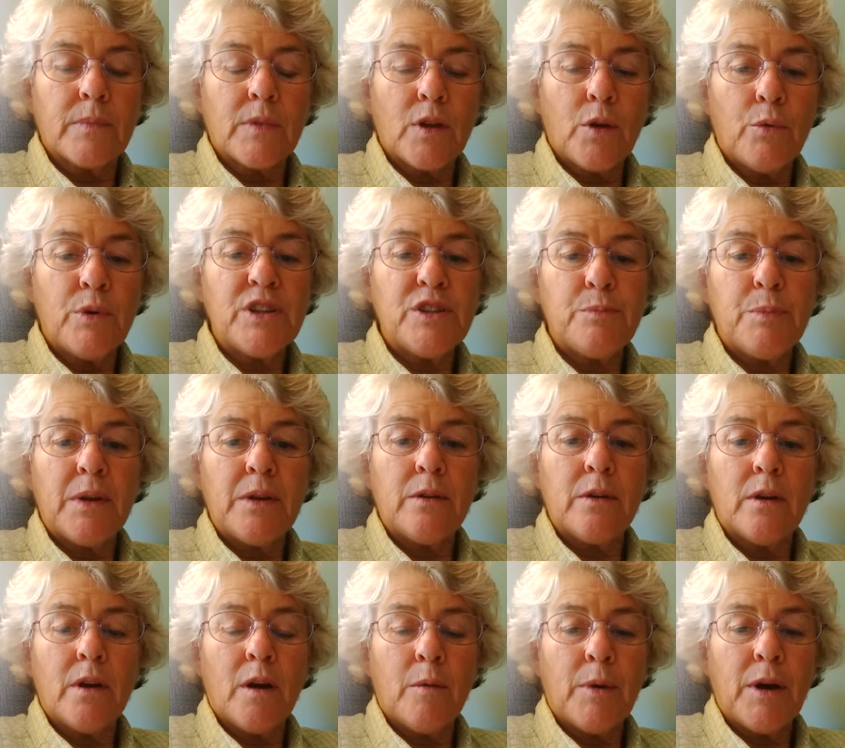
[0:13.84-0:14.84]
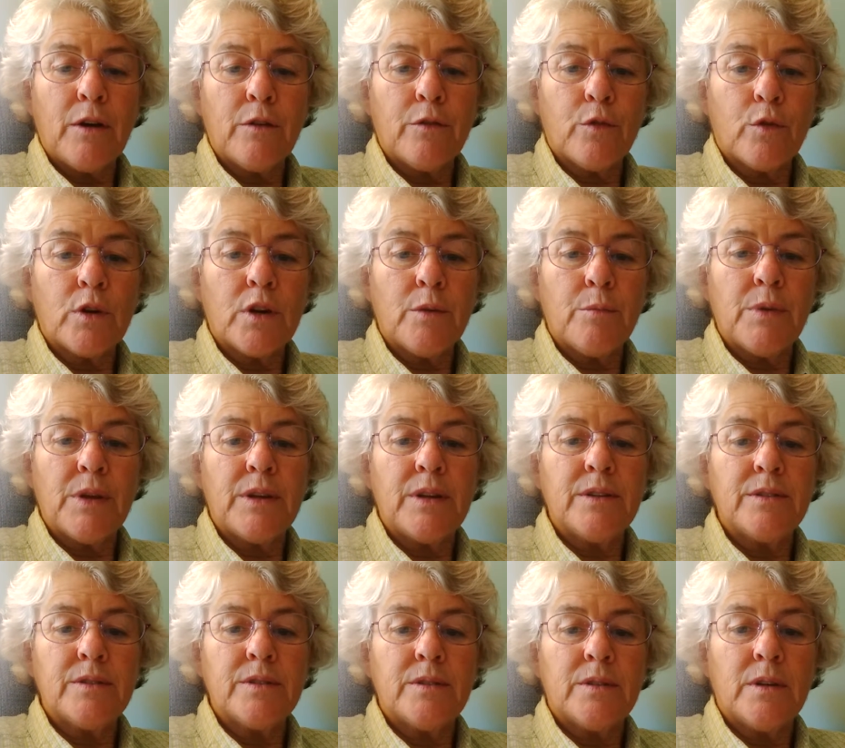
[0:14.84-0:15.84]
We spent about 40
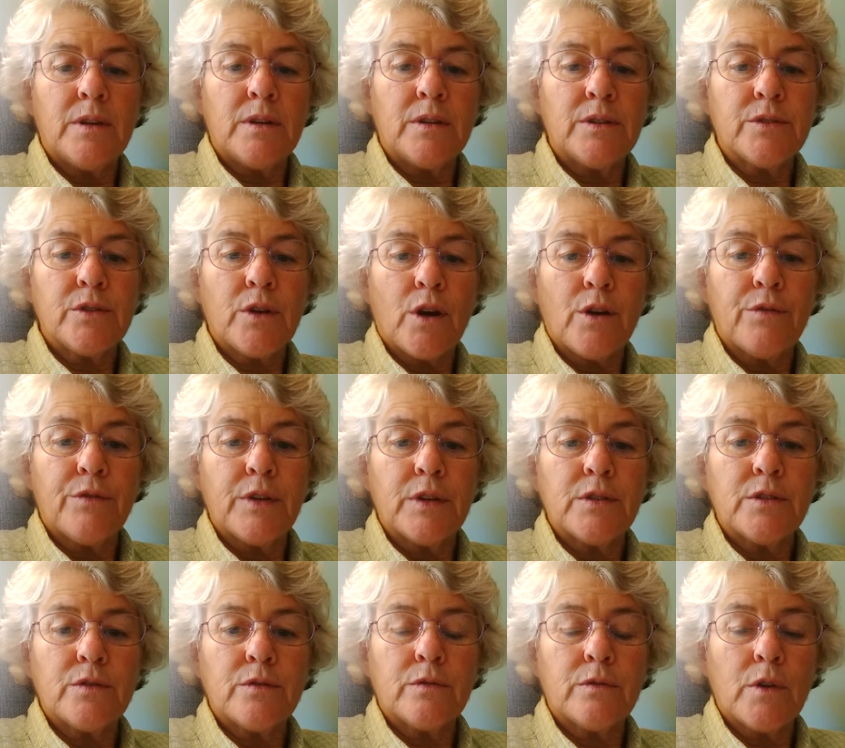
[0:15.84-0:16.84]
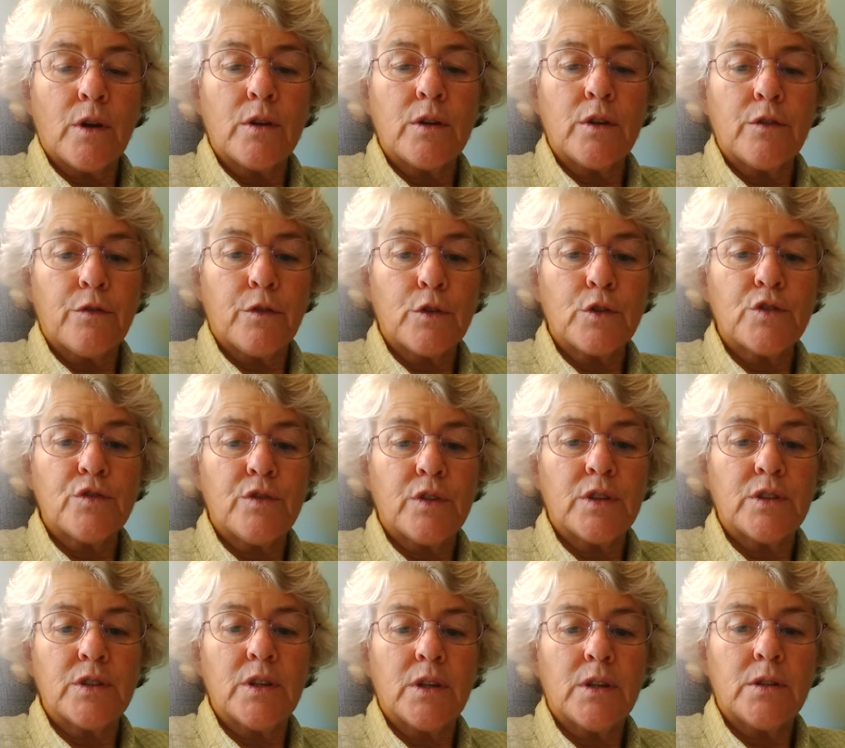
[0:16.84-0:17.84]
minutes in his office on the first
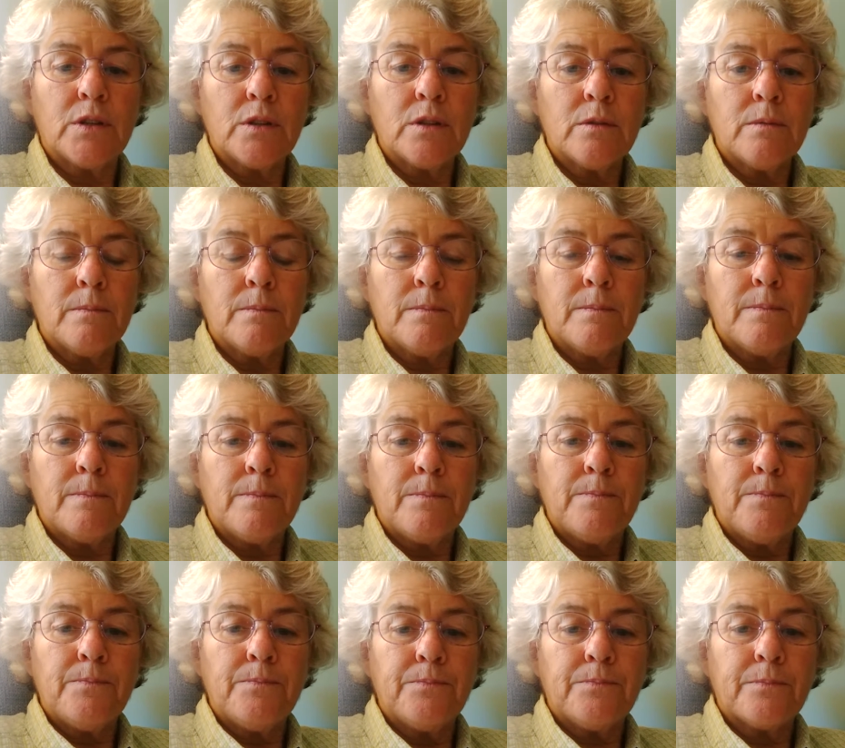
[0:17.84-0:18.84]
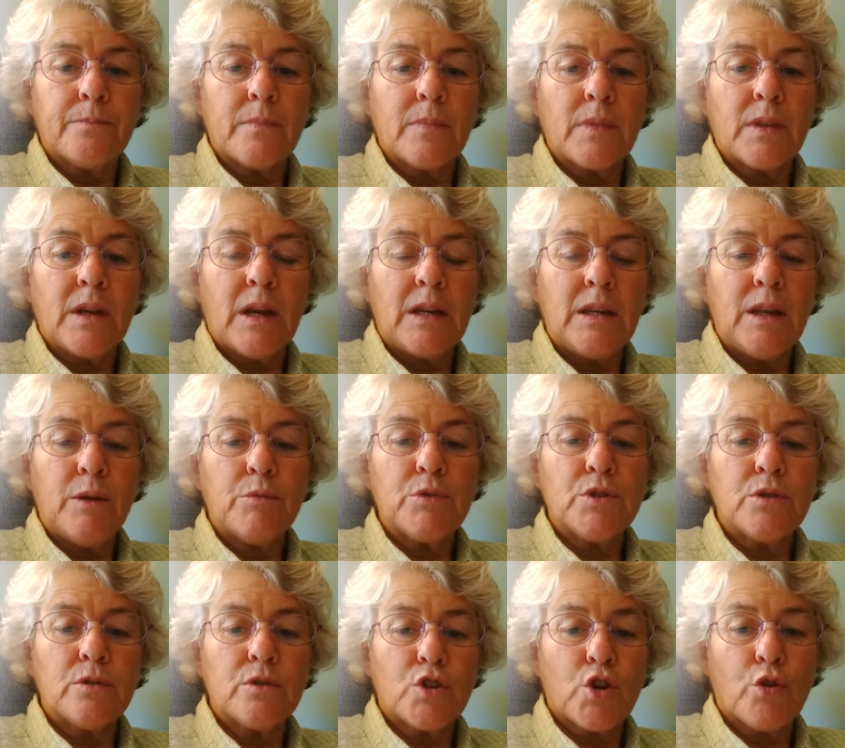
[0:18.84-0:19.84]
visit, and he was
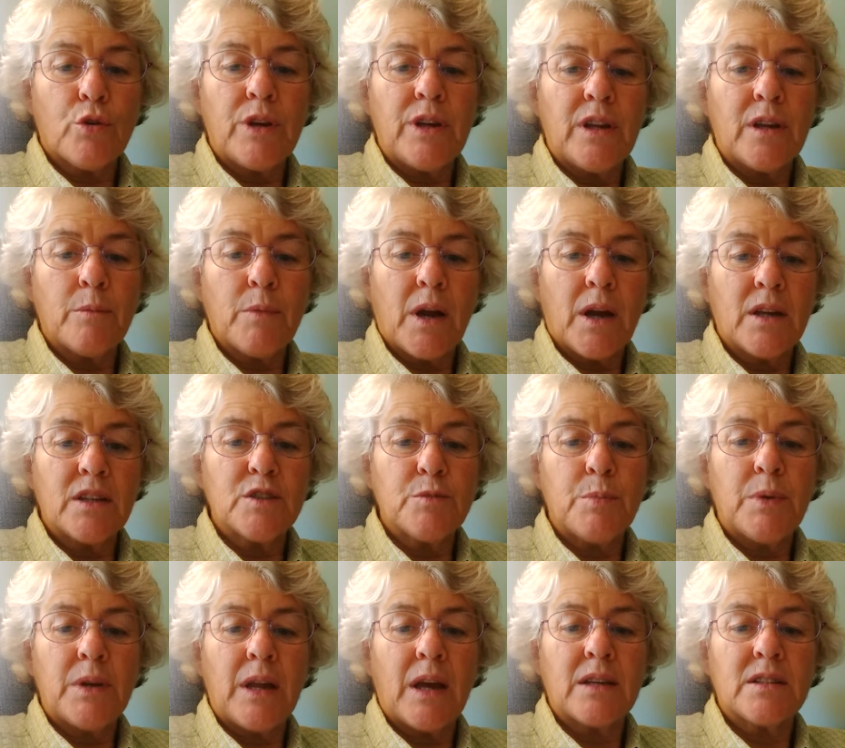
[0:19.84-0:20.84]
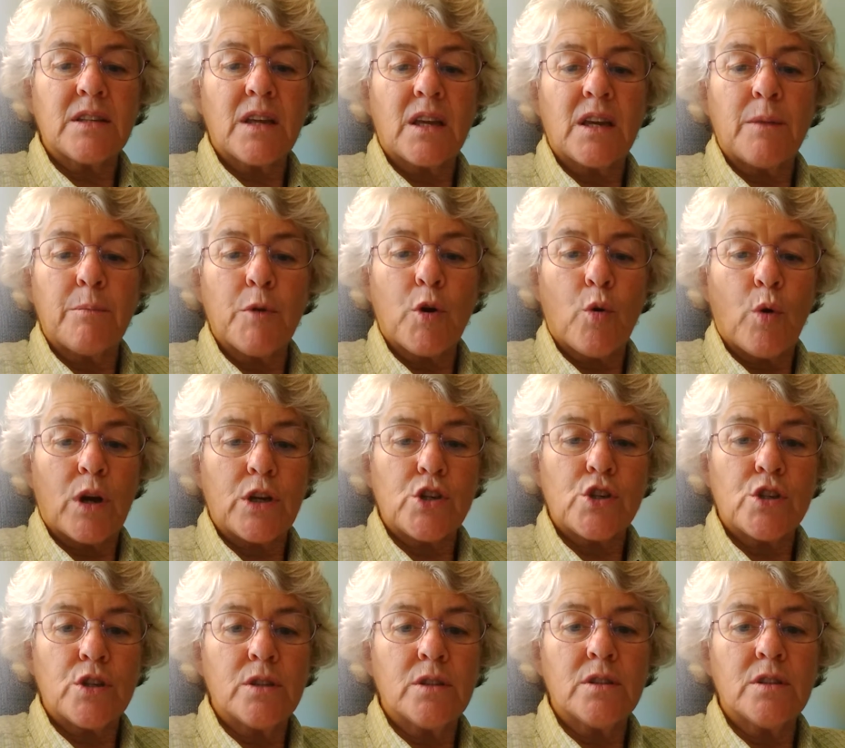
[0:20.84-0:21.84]
screening my husband, asking him
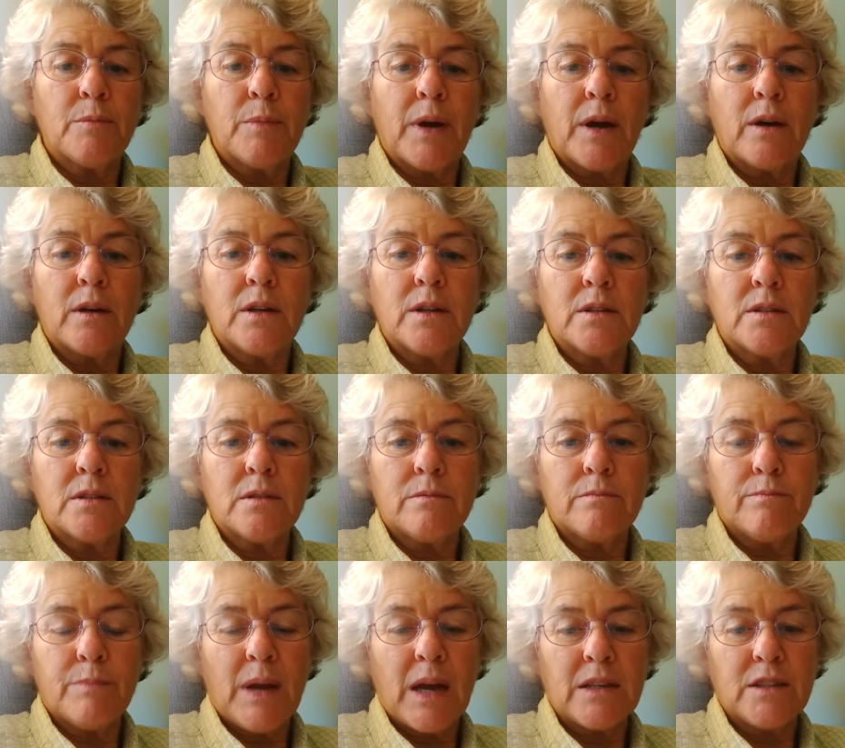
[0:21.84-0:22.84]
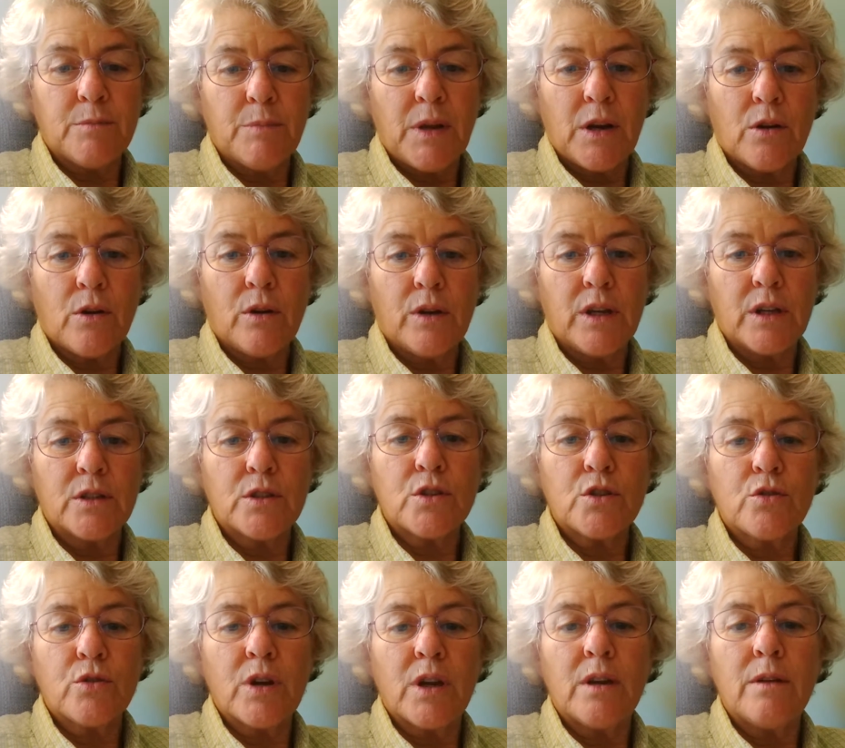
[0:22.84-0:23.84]
questions about his past medical
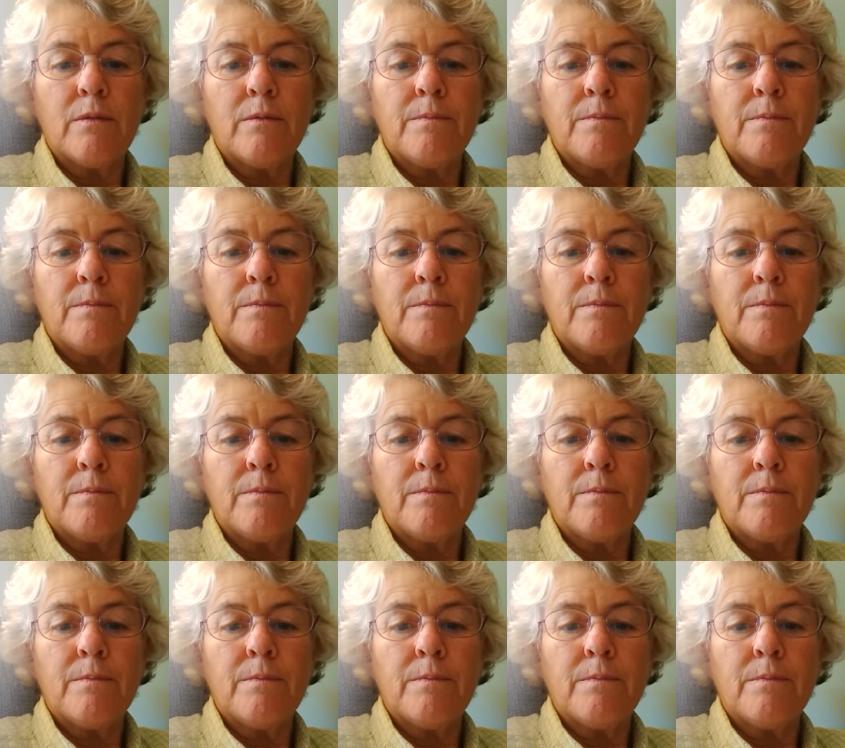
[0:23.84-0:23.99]
history,